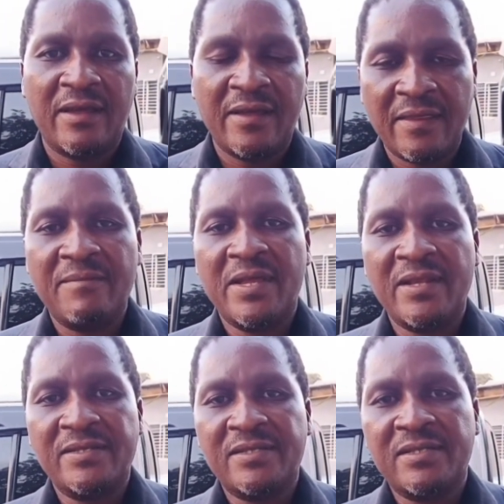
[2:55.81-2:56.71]
in the
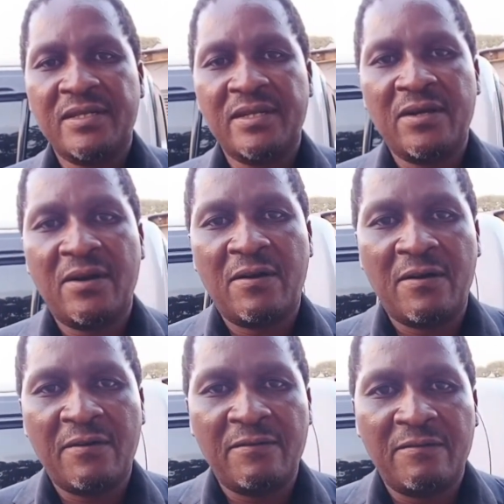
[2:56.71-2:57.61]
Ministry
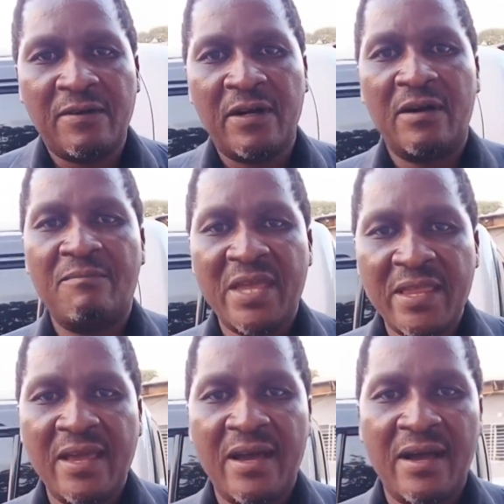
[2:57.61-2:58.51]
of
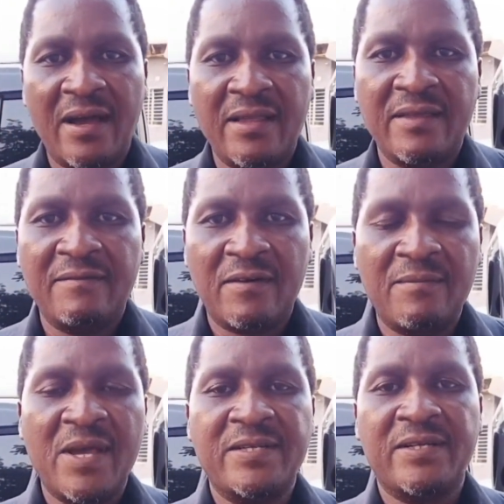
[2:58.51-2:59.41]
Media and
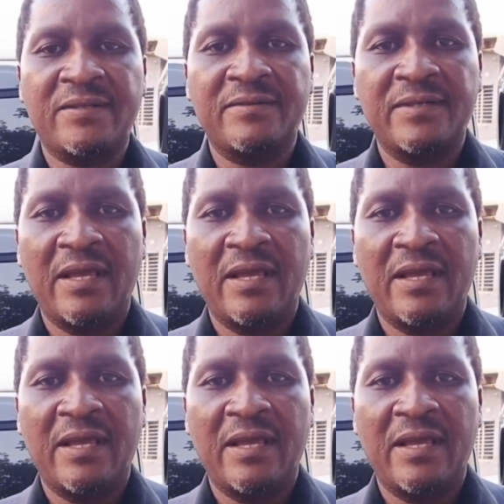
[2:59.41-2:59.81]
Information.